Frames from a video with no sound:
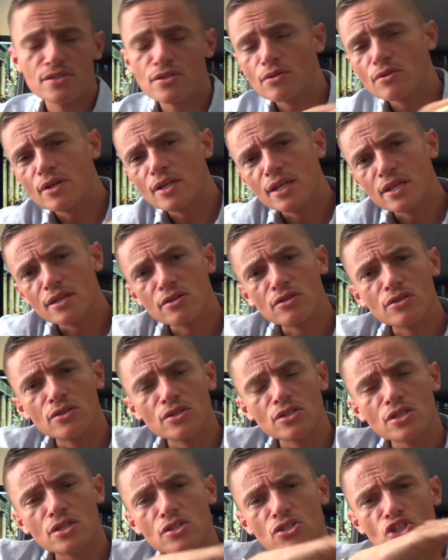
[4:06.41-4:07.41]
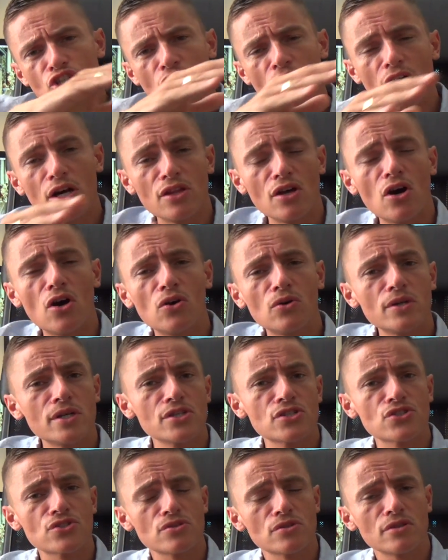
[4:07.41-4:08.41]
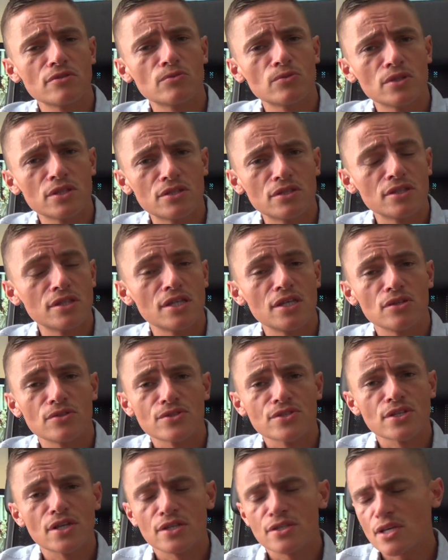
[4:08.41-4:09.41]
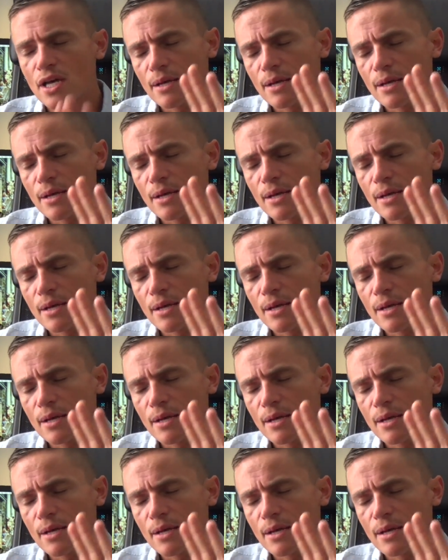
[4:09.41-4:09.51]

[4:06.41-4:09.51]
So you know, you could chart the whole history with the neon signs.